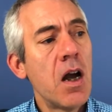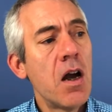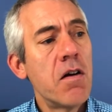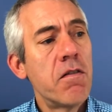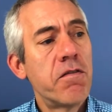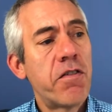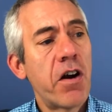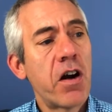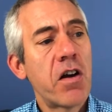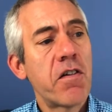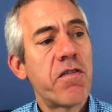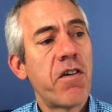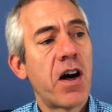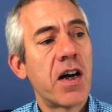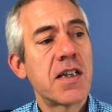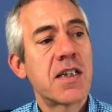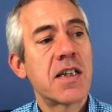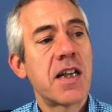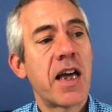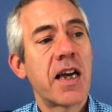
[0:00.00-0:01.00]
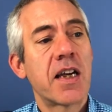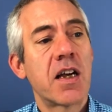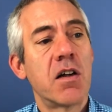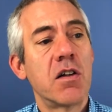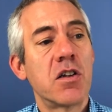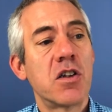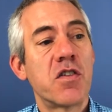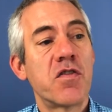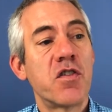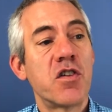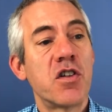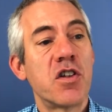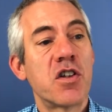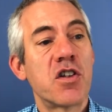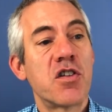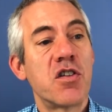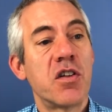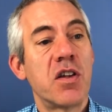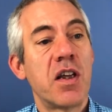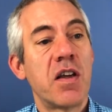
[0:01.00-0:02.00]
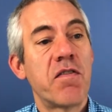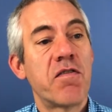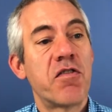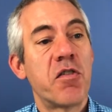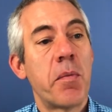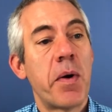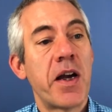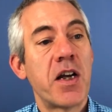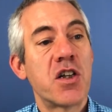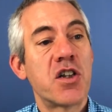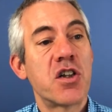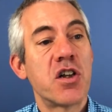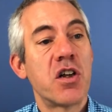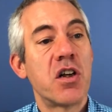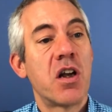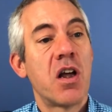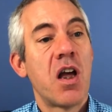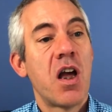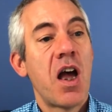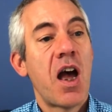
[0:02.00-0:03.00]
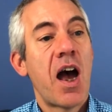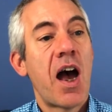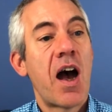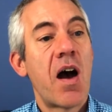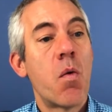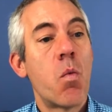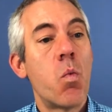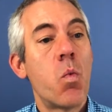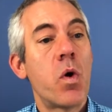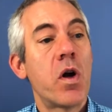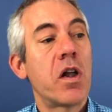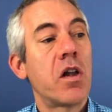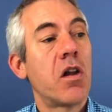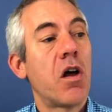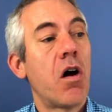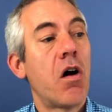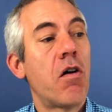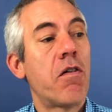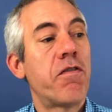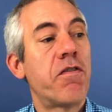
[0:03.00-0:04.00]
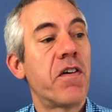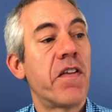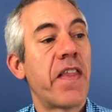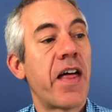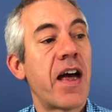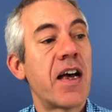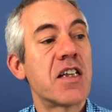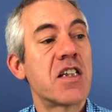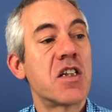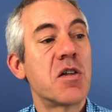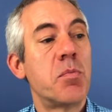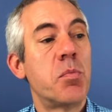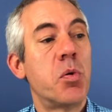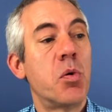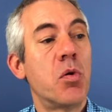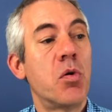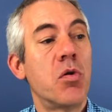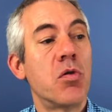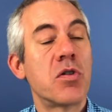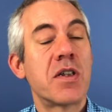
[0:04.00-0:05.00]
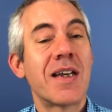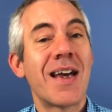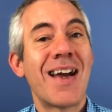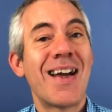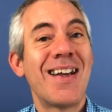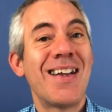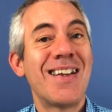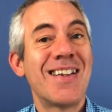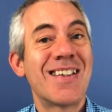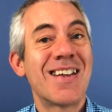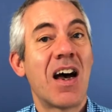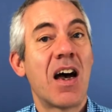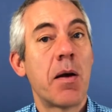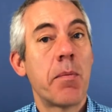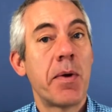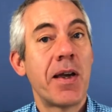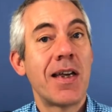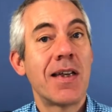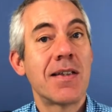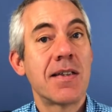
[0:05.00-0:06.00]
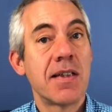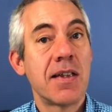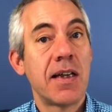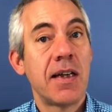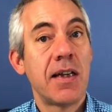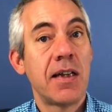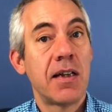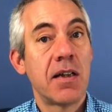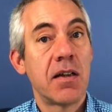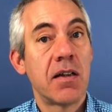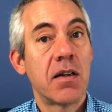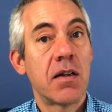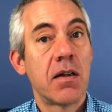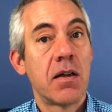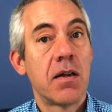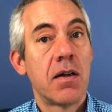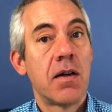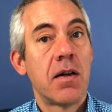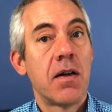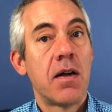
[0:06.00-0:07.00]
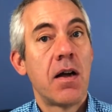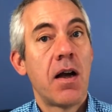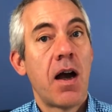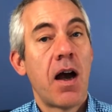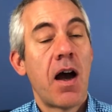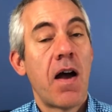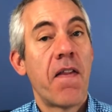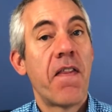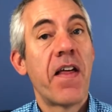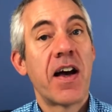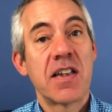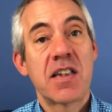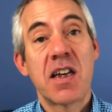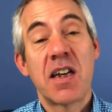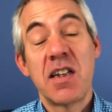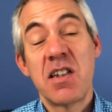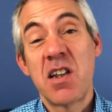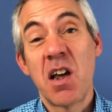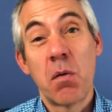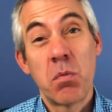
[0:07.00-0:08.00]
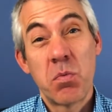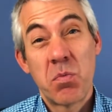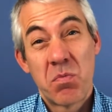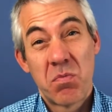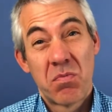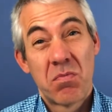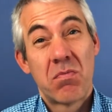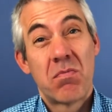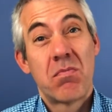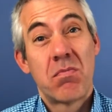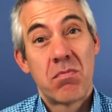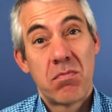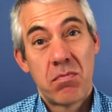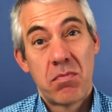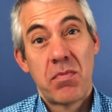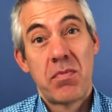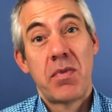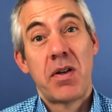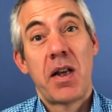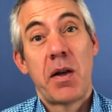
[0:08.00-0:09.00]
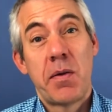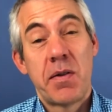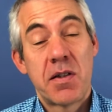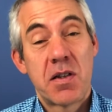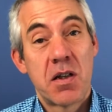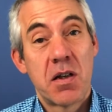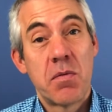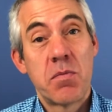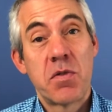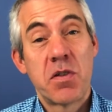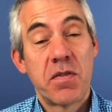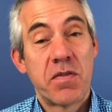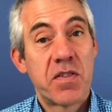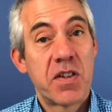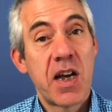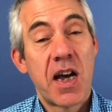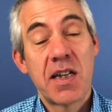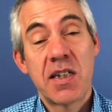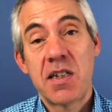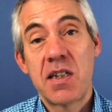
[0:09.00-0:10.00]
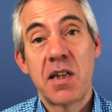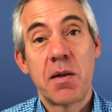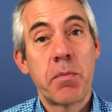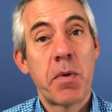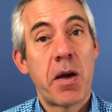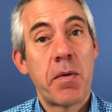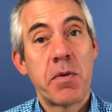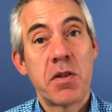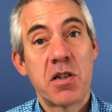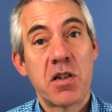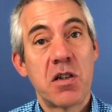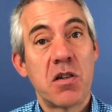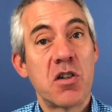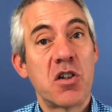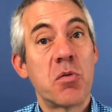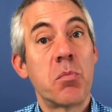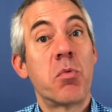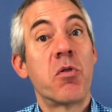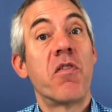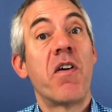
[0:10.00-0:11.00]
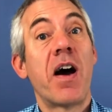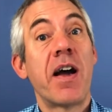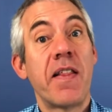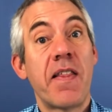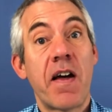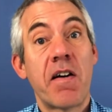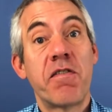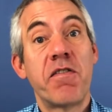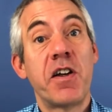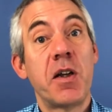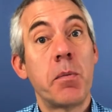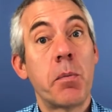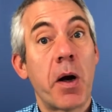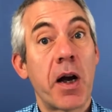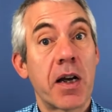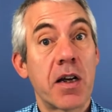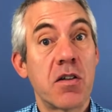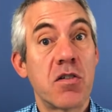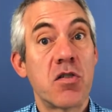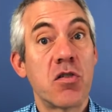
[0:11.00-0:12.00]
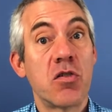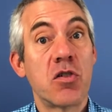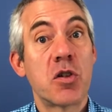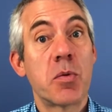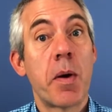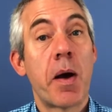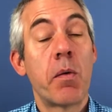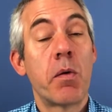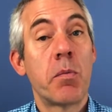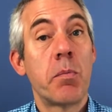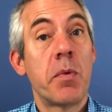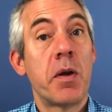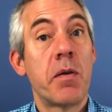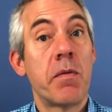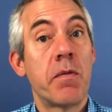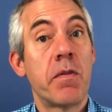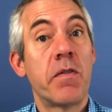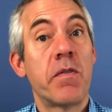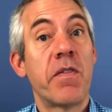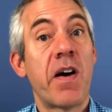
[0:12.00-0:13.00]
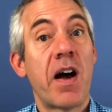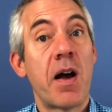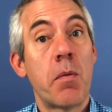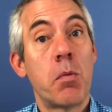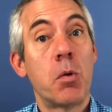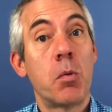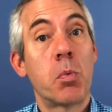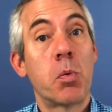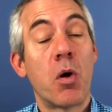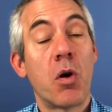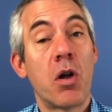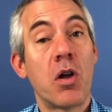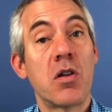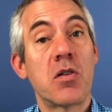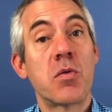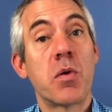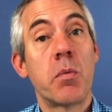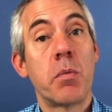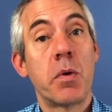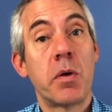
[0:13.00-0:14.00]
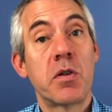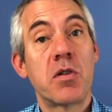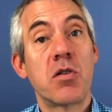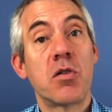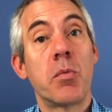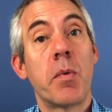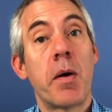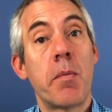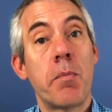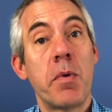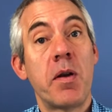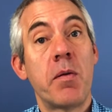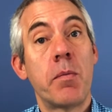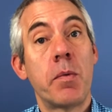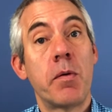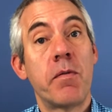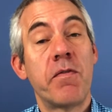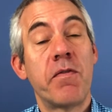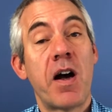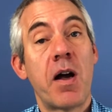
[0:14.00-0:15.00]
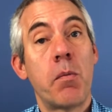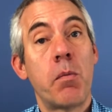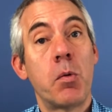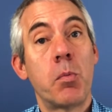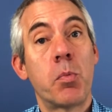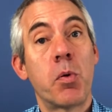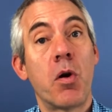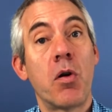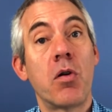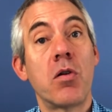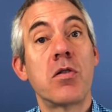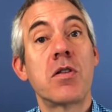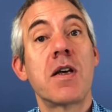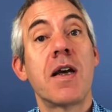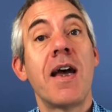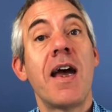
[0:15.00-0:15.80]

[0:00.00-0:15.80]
Verify stakeholders have understood the information and will offer their support anytime it is needed. And that's key. So, in terms of testing, maybe the solution, providing that feedback I talked about with minimum viable product, when we were talking about minimum viable product,